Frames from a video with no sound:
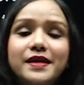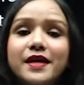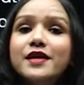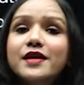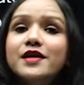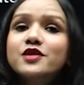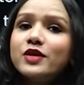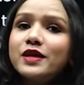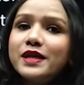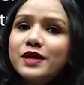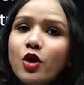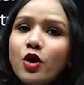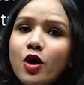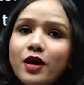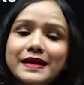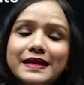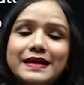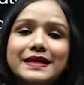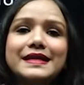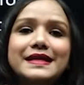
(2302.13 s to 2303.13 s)
So he got
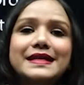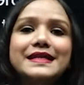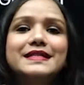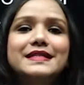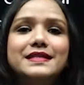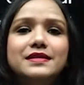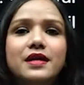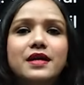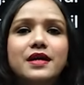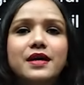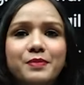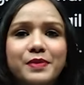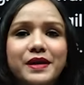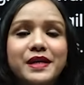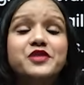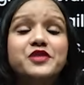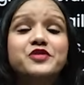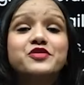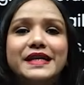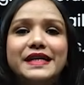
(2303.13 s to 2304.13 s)
at least a bit
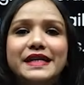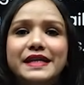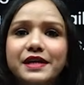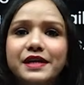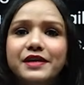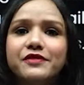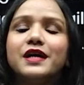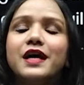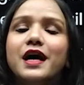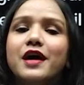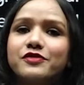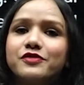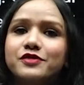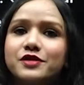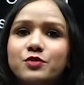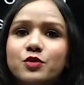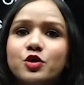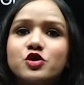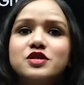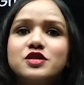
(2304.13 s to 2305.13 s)
relieved after
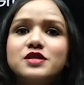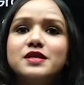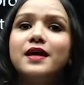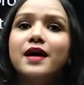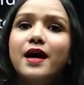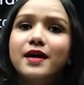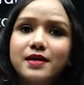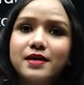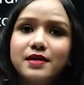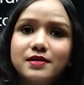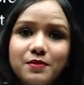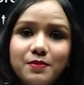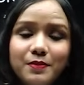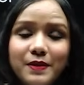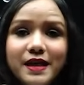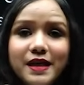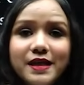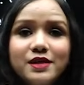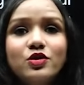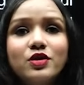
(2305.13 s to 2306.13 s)
watching another
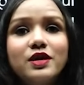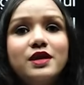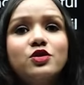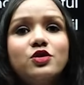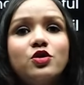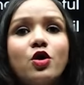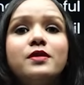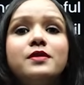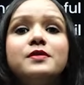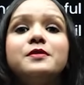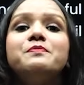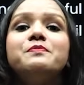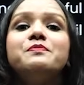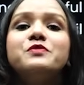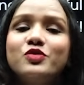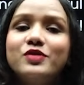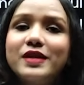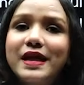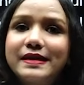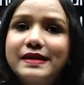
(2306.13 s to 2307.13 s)
plane. So he thought to
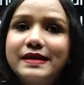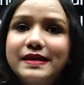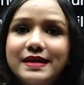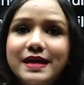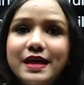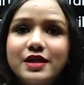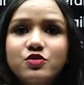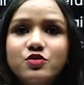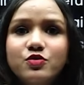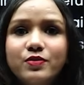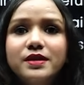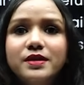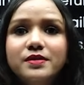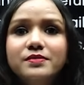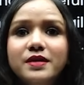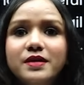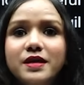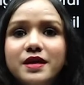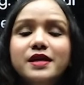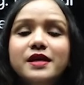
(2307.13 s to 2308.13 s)
get in touch with him.
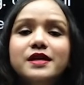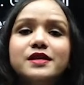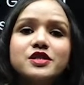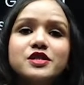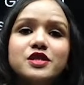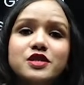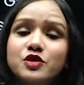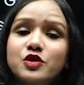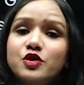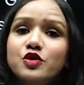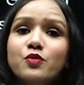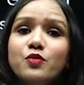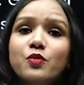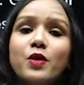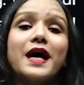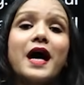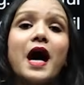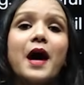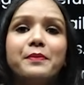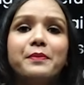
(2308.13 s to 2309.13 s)
He just, what
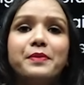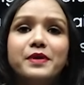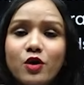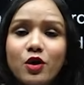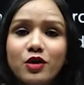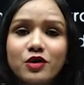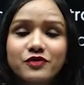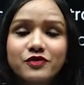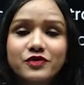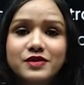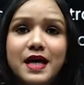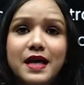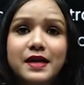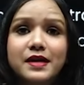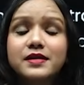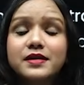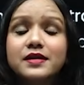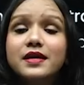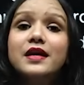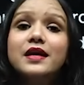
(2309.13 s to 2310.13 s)
happened all of a
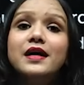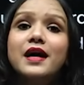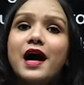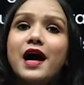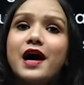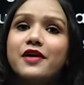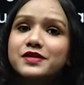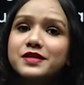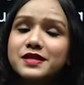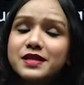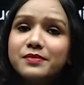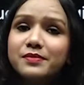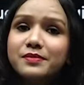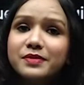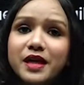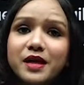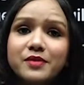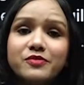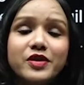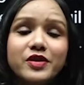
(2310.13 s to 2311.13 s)
sudden, after some
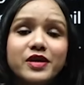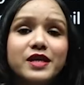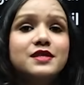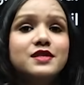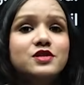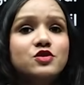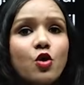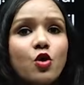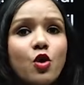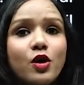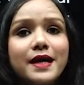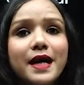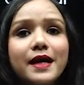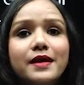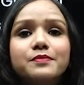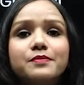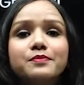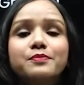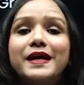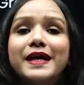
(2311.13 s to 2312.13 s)
time when he saw that
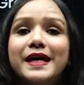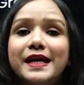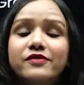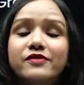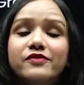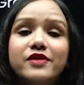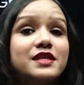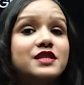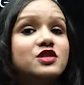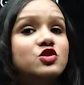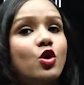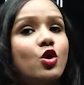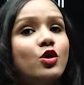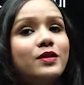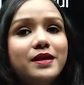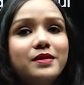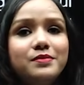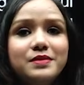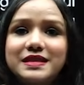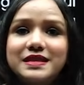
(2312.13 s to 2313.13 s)
plane, when he saw
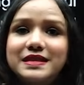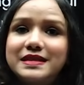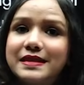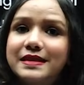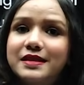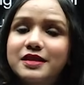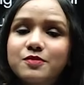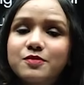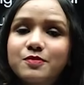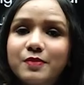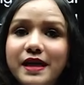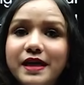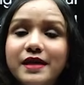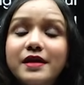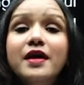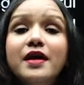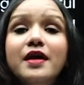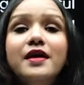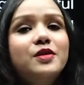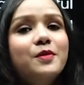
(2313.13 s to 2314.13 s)
that mysterious plane,
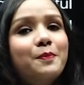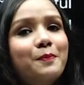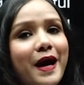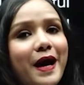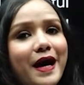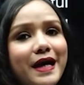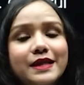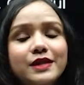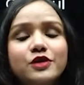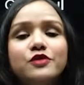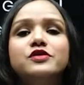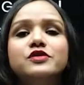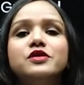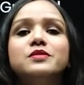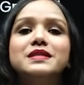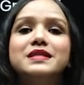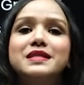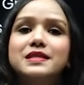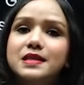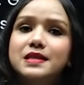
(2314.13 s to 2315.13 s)
the pilot of the
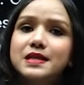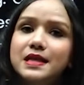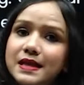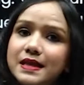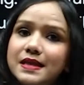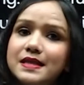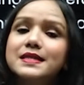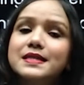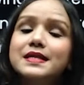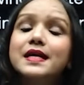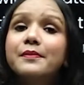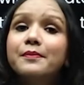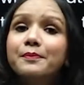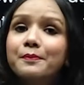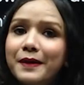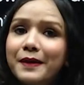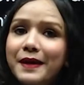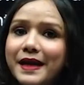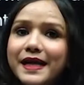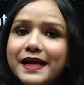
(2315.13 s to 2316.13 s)
mysterious
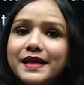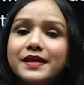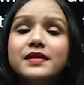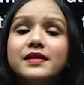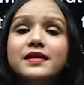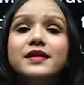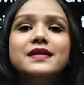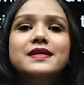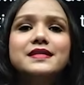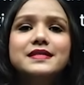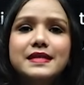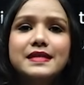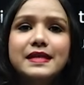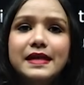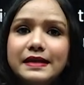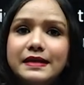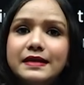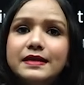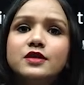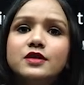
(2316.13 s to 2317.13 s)
plane
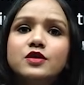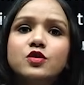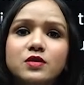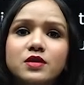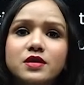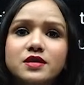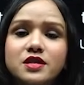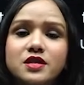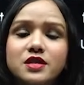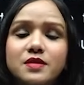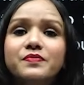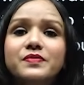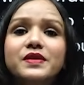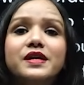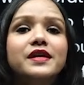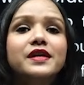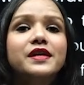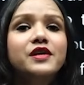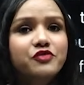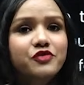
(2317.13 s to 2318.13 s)
signaled towards him.
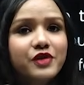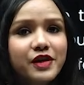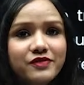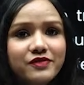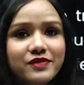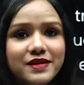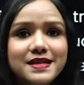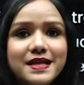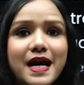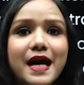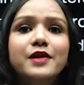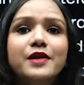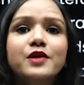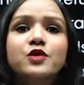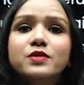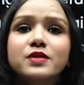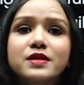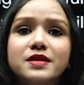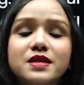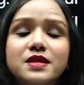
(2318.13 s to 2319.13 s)
He waved his hand
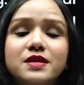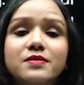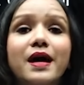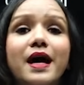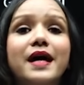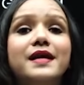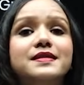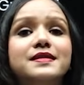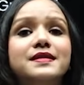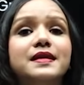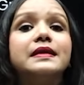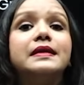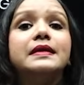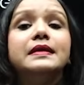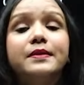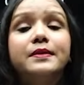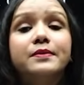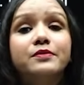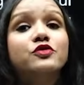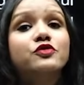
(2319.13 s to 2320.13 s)
towards him and signaled
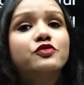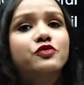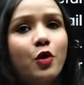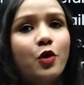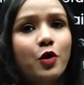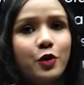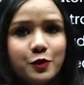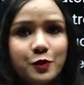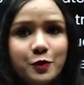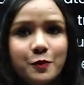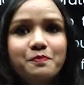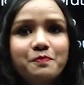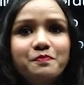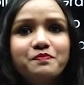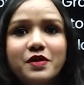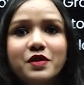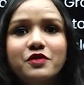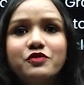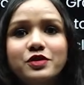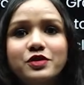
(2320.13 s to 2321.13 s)
him to follow
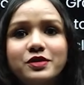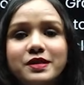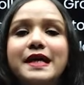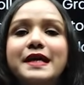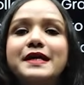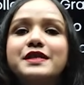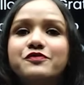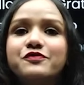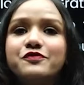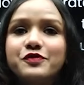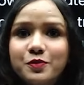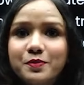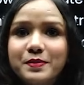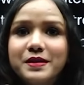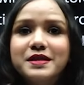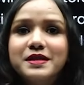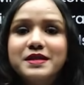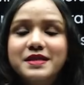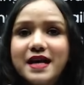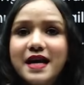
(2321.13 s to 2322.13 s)
for the next few
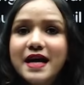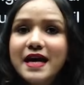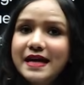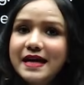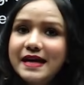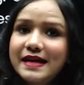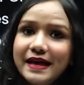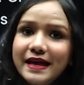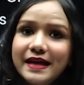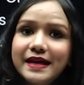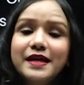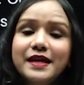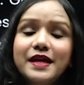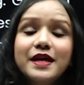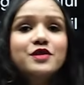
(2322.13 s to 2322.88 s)
minutes, right?